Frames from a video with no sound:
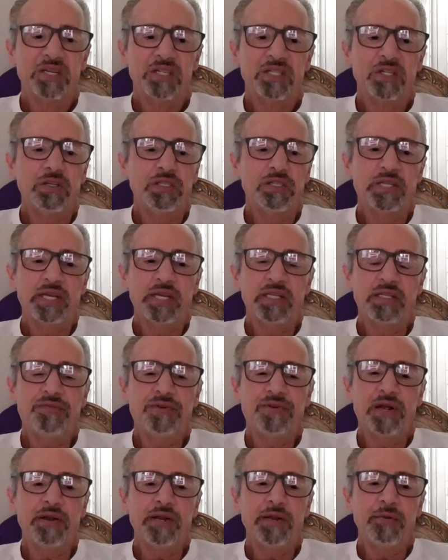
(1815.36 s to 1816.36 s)
So it's
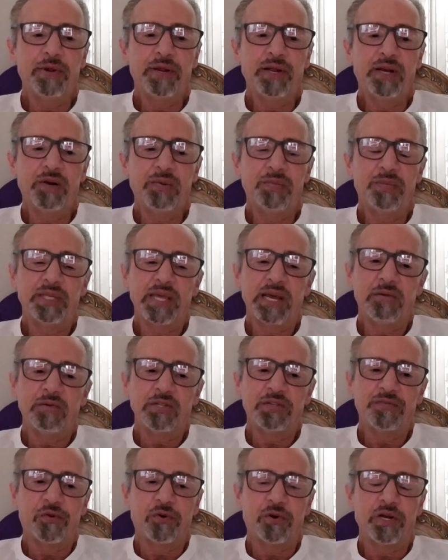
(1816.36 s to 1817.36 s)
very real, but that
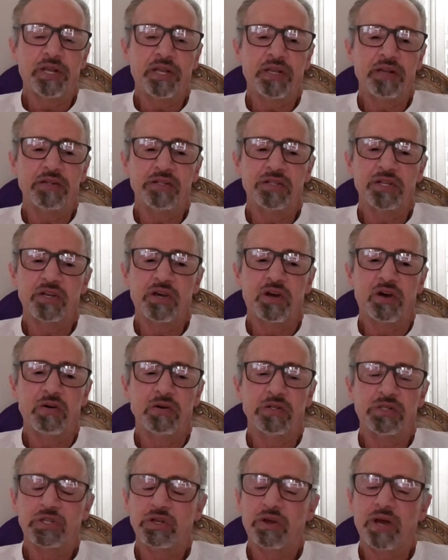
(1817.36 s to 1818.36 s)
was 40 years
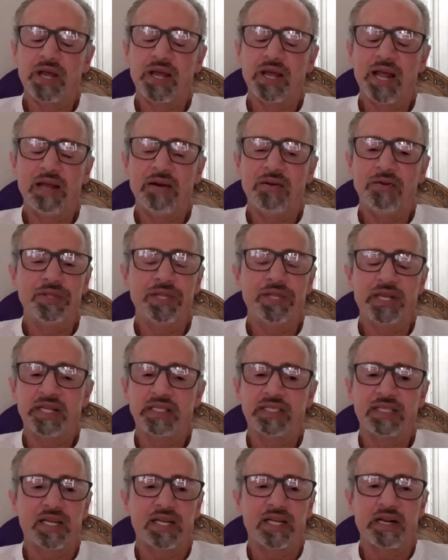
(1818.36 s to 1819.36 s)
ago. So I don't think
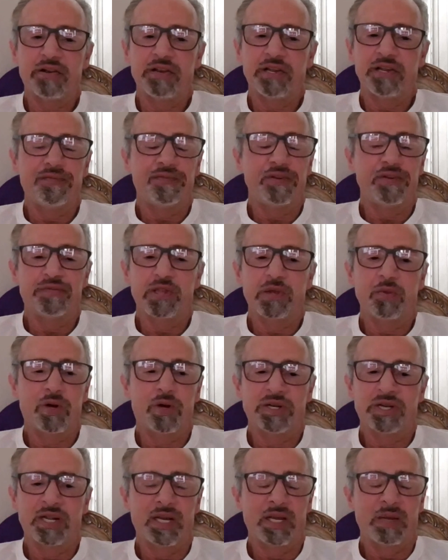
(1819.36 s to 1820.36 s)
it's at Area
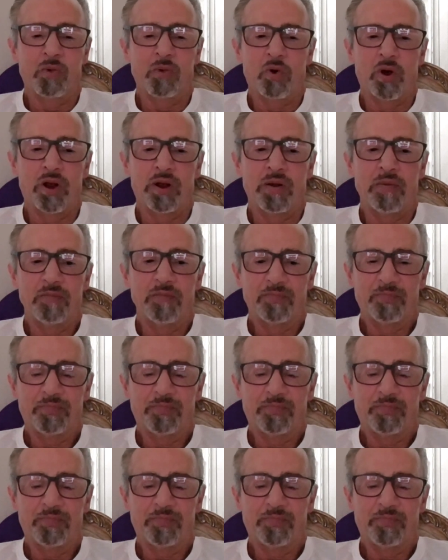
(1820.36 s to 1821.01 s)
51 anymore.